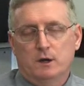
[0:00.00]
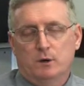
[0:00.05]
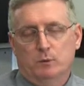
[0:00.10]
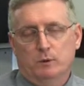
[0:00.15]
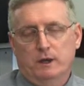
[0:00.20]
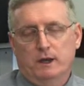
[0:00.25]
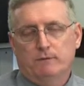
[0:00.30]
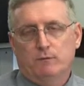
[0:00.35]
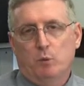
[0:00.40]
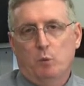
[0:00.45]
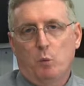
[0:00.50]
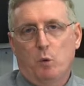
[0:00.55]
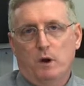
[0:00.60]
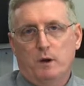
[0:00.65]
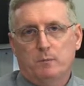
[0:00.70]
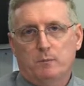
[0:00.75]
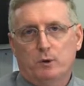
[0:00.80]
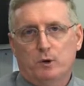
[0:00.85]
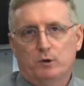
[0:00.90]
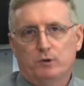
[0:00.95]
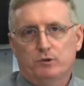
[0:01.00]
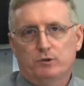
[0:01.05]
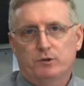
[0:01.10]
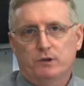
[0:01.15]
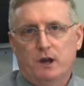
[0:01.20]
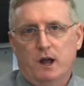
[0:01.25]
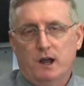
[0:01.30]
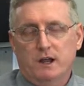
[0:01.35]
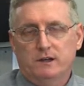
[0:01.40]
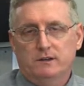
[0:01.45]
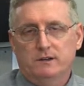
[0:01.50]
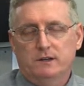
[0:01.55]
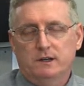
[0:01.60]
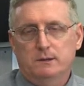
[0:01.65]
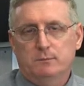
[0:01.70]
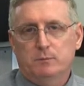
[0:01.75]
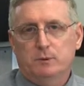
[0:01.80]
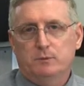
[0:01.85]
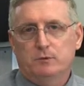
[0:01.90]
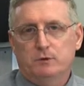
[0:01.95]
We have a 1-person
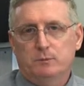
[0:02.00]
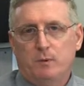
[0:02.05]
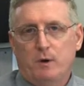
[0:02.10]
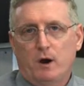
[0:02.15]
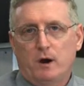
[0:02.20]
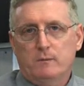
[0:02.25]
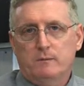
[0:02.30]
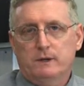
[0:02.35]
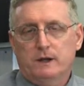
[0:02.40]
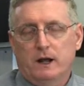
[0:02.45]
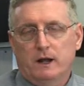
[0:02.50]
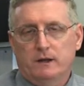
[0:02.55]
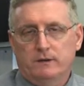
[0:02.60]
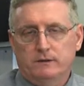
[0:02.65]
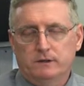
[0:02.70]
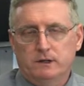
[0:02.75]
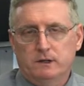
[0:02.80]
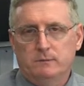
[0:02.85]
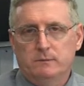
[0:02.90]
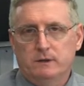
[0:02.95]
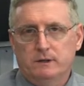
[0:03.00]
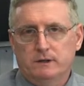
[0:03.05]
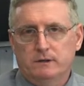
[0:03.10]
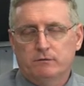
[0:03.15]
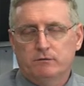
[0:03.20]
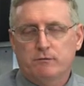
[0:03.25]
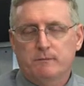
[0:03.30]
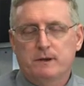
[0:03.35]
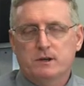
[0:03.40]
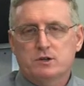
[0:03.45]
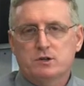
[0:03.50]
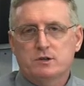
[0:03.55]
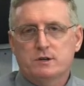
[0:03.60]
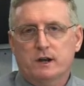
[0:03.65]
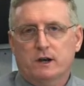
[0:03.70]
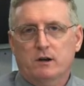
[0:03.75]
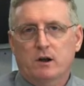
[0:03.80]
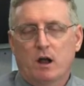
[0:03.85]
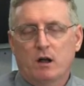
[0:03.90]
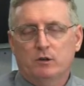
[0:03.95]
IT department, IT information
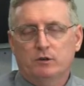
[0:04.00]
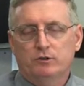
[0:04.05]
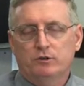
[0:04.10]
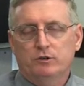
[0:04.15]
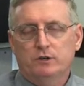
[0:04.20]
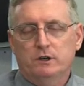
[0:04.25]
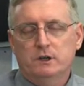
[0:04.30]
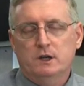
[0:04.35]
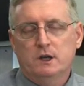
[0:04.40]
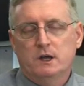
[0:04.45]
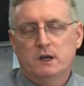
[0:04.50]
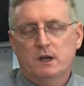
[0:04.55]
technology.